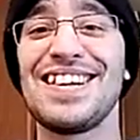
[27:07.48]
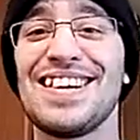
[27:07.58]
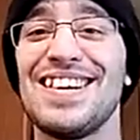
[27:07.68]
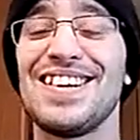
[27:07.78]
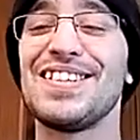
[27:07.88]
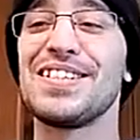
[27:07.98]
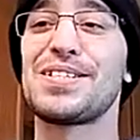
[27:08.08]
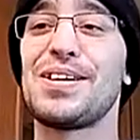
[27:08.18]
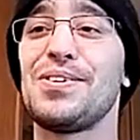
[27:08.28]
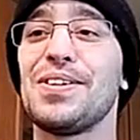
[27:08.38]
But
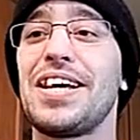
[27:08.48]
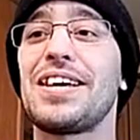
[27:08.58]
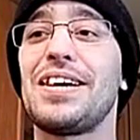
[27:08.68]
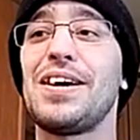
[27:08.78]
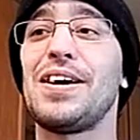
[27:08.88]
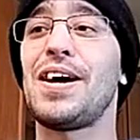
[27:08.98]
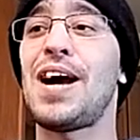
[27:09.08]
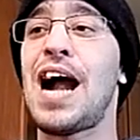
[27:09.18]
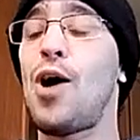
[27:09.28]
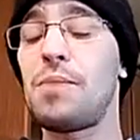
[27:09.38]
so like,
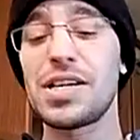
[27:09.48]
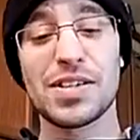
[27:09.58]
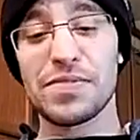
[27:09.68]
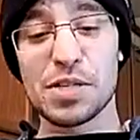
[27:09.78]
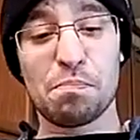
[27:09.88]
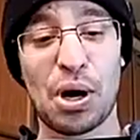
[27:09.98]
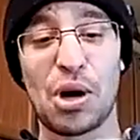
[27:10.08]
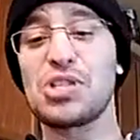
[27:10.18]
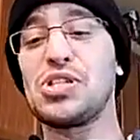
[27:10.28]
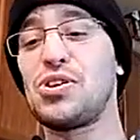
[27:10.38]
how much of this
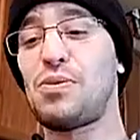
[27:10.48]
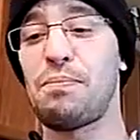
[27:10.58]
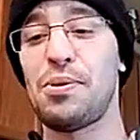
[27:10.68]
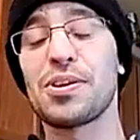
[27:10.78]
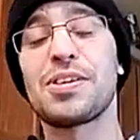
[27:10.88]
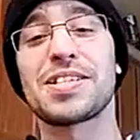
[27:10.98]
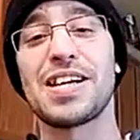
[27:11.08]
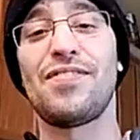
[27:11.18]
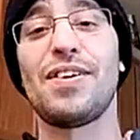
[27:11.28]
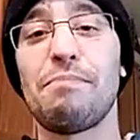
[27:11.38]
personal pull
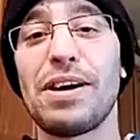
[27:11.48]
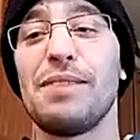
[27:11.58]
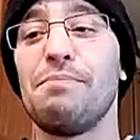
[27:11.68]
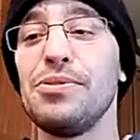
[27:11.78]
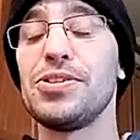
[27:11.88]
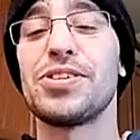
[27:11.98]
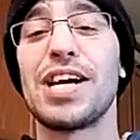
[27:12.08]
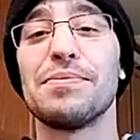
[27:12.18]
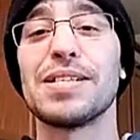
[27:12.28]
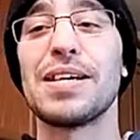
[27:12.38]
yourself up by your
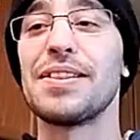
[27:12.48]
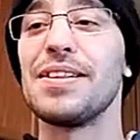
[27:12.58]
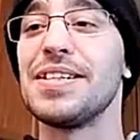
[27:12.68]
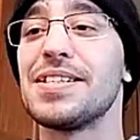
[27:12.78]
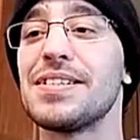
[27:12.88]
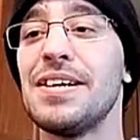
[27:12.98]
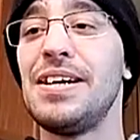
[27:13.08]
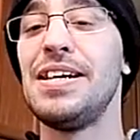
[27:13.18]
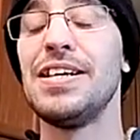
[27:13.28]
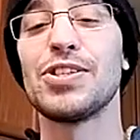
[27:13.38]
bootstraps,
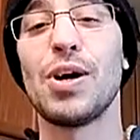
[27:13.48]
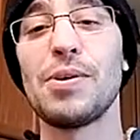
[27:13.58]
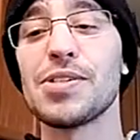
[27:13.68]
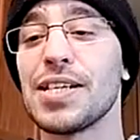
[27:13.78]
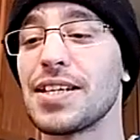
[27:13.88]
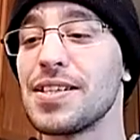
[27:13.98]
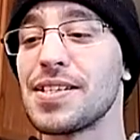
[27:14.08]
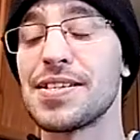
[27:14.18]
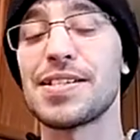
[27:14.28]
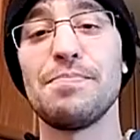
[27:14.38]
it's almost like the
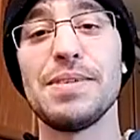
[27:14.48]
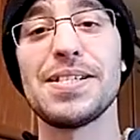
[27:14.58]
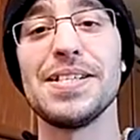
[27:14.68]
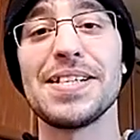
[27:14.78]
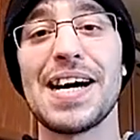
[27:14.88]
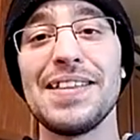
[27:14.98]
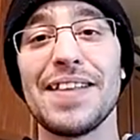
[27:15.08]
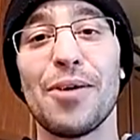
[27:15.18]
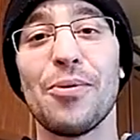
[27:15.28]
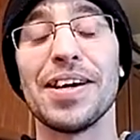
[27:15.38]
system is designed
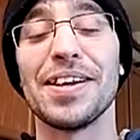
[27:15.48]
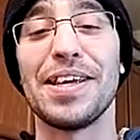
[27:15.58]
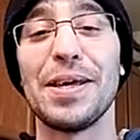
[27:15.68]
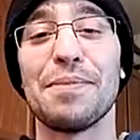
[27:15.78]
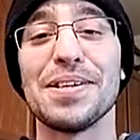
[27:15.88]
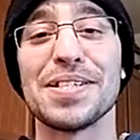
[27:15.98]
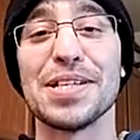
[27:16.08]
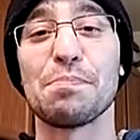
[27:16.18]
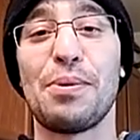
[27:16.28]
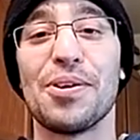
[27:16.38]
that way to keep us
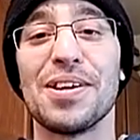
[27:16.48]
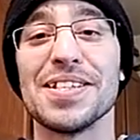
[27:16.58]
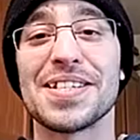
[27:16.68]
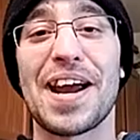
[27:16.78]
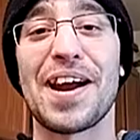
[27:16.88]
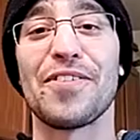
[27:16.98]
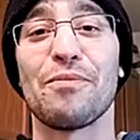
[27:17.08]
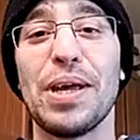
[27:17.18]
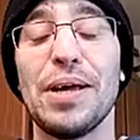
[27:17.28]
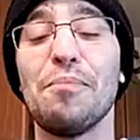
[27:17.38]
this poor and scared of
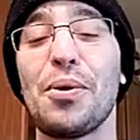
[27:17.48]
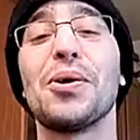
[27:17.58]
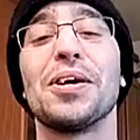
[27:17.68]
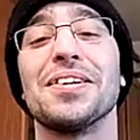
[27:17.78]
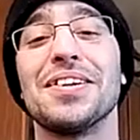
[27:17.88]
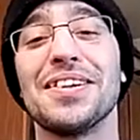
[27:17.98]
being poor.